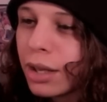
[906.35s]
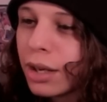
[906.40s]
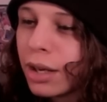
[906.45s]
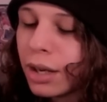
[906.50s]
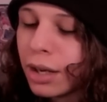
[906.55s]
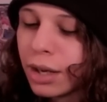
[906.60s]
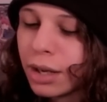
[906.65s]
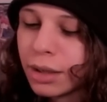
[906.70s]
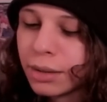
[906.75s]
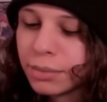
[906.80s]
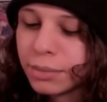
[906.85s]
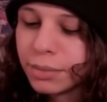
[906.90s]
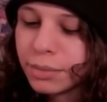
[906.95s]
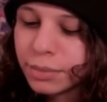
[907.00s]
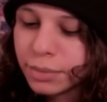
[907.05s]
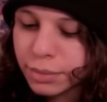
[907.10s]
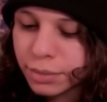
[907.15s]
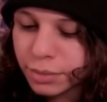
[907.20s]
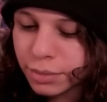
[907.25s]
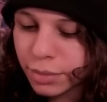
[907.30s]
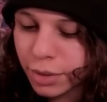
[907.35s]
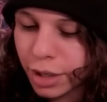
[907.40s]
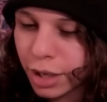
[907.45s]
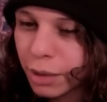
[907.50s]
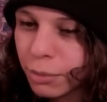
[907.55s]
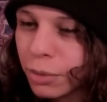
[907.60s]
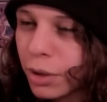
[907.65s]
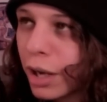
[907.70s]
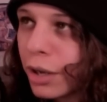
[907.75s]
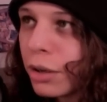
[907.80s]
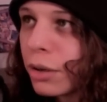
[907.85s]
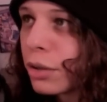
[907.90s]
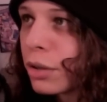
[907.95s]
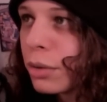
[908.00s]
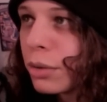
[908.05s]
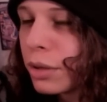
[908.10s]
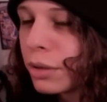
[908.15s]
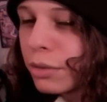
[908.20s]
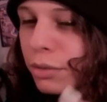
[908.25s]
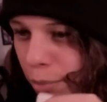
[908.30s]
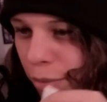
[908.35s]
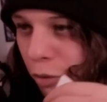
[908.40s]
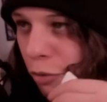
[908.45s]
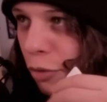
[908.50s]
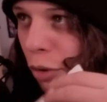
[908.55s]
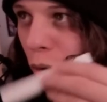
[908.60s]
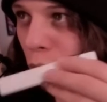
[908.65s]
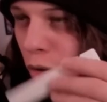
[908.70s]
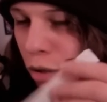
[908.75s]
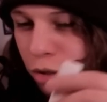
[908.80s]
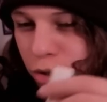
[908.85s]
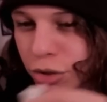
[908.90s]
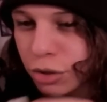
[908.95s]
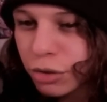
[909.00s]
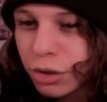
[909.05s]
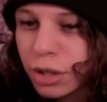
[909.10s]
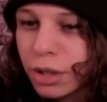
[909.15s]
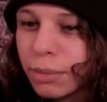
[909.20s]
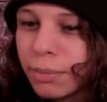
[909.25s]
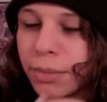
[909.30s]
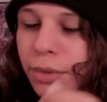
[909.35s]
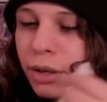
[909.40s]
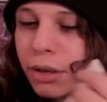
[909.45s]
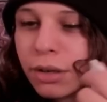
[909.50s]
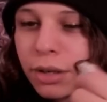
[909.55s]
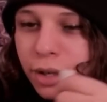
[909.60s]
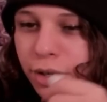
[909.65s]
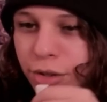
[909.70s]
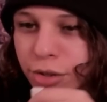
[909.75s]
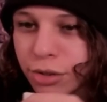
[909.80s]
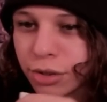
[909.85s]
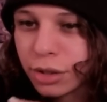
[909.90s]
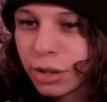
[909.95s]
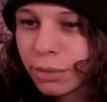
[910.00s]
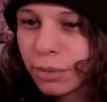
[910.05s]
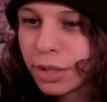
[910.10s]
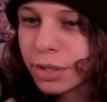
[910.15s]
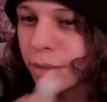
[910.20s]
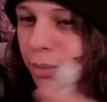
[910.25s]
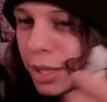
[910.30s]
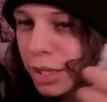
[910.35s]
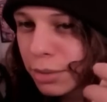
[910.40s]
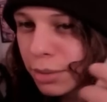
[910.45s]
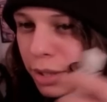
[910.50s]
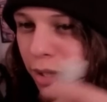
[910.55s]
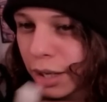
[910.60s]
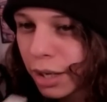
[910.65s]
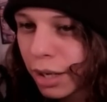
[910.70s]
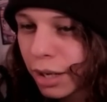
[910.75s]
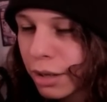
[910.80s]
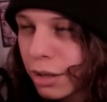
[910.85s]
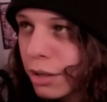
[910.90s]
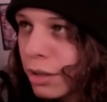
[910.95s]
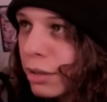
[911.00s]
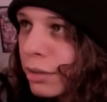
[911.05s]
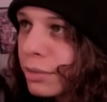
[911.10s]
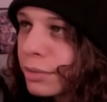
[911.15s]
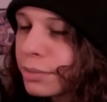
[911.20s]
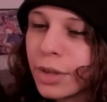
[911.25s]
Like, I don't do it before a stream, during a stream, because it makes me tired.